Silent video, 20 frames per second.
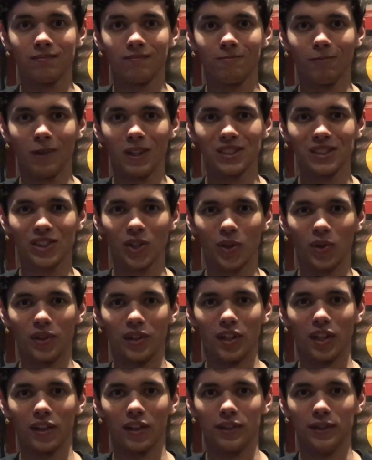What is going
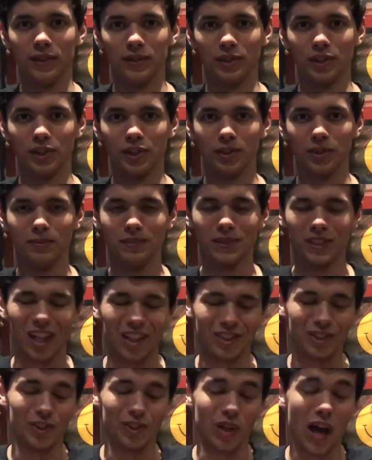on YouTube?
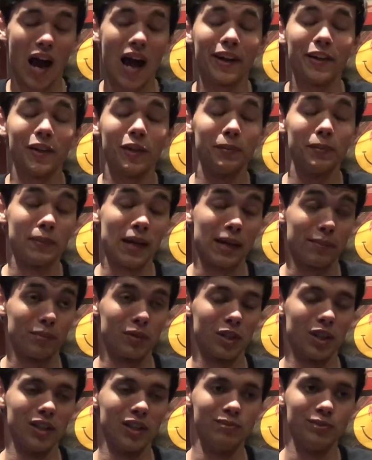Dr. Iron Bat
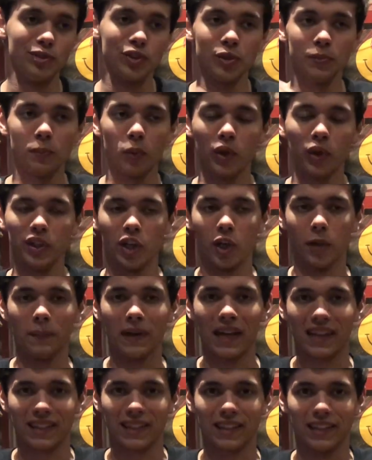Prime 2.0
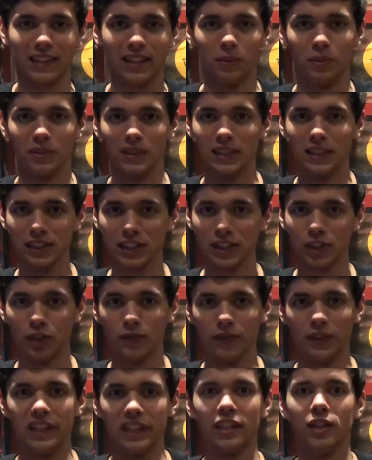back again with this new
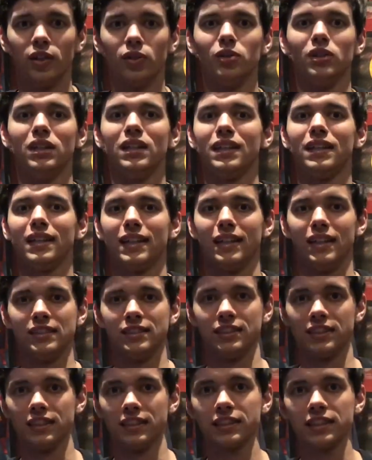video. And as
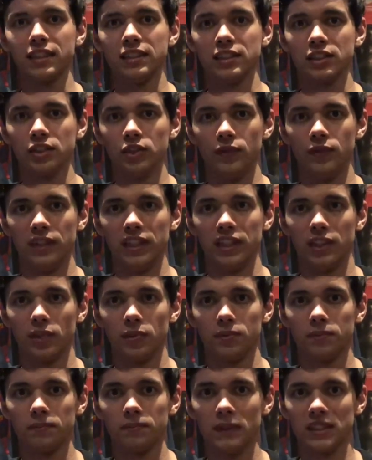you hit this new video,
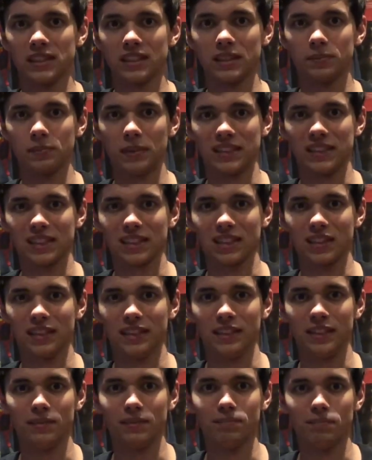this is
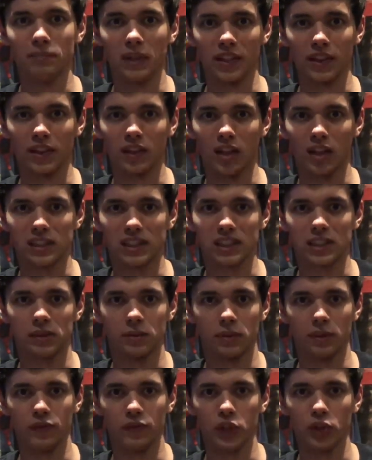basically my thoughts and
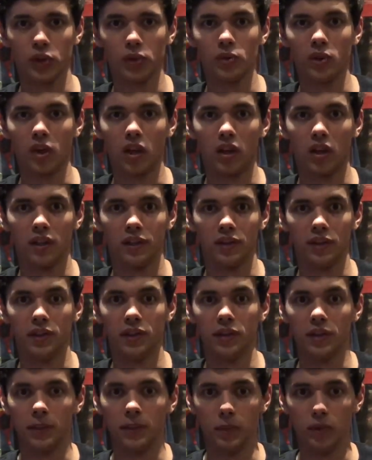review on
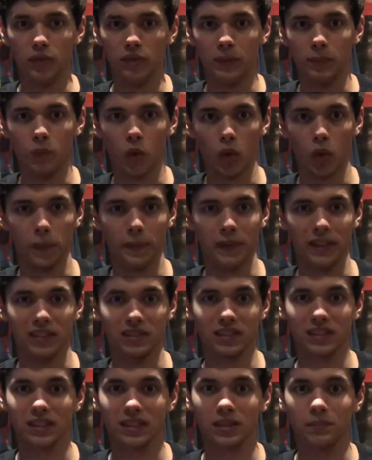the movie
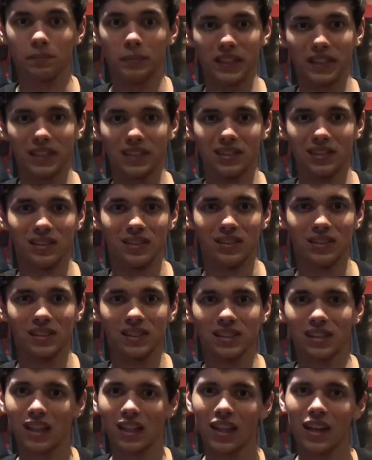Morbius,
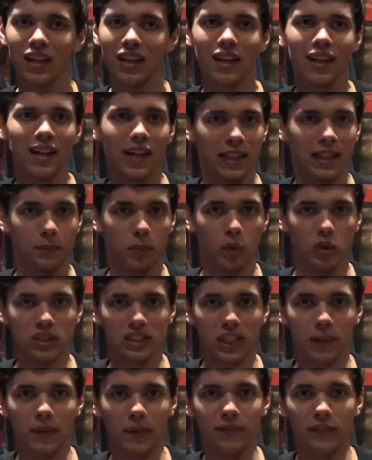because at the point in
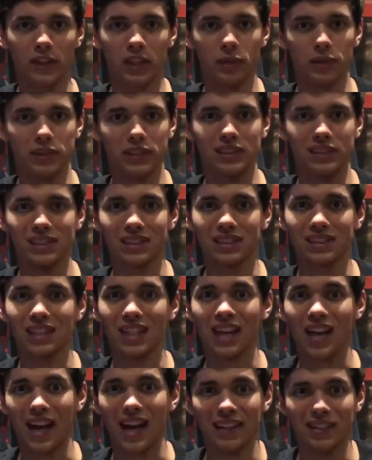time of videoing this,
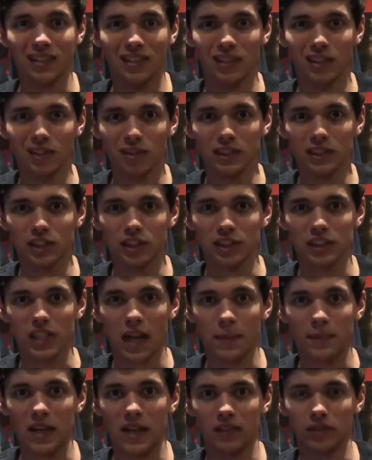I literally just got
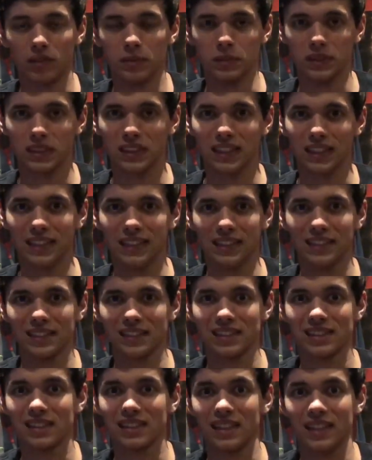back from seeing it
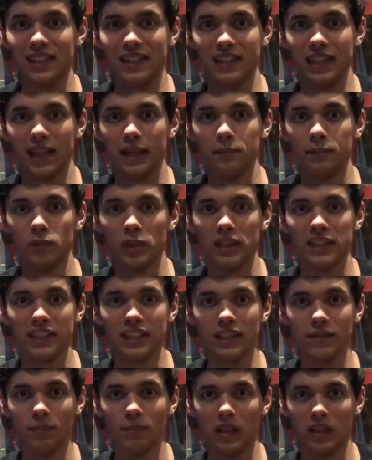and I'm ready to give
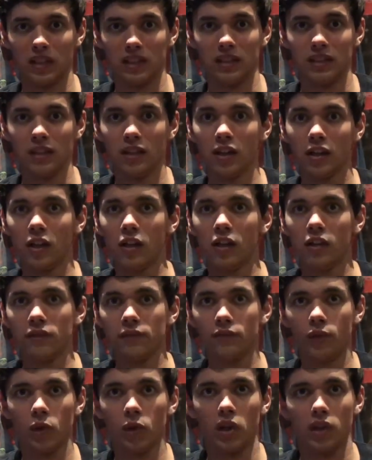my
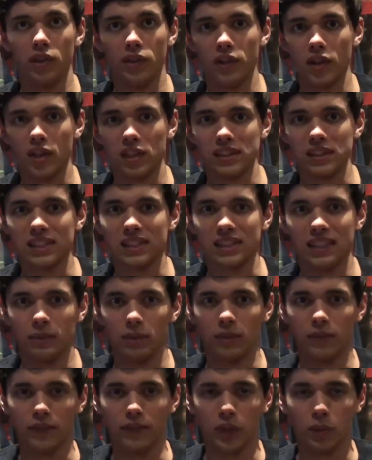full-on thoughts and
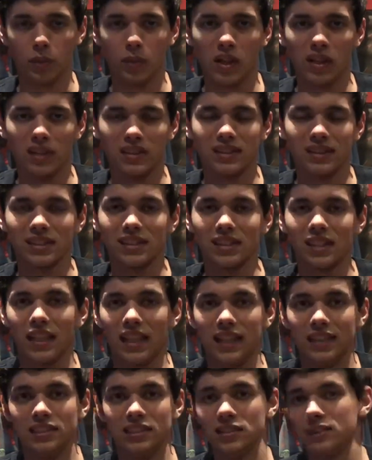review on it
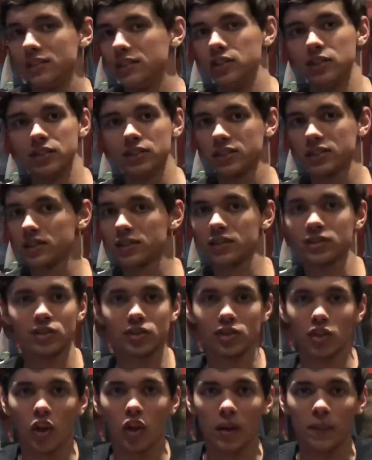and just
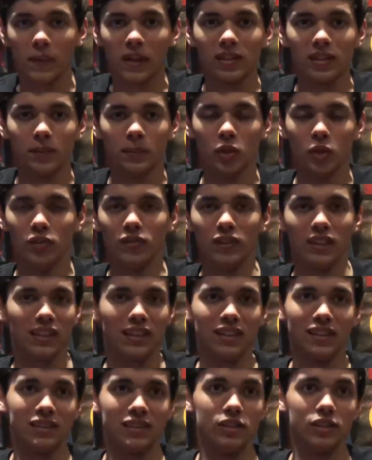talk about the movie
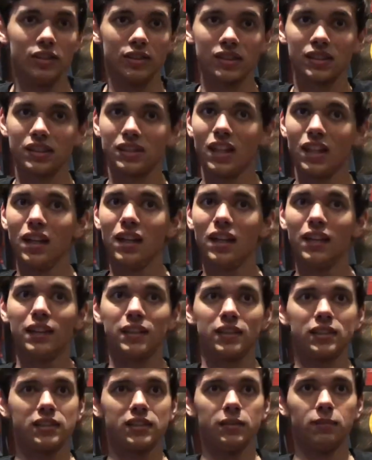and just
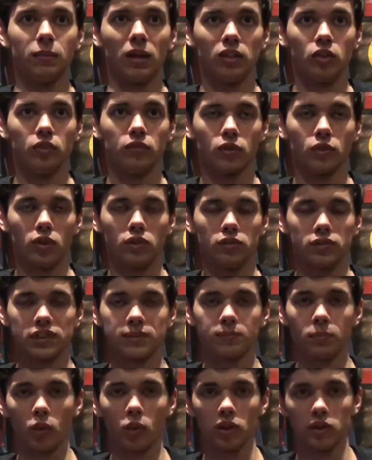give my overall
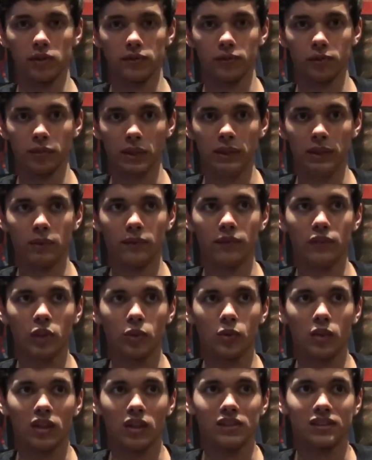spoiler-free review
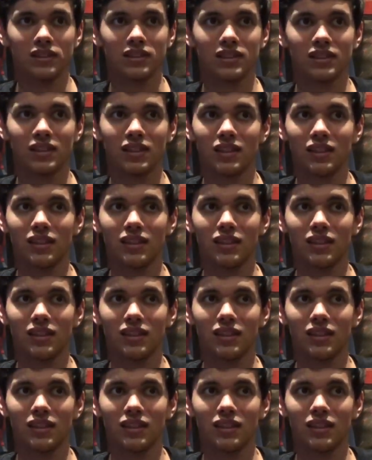on it.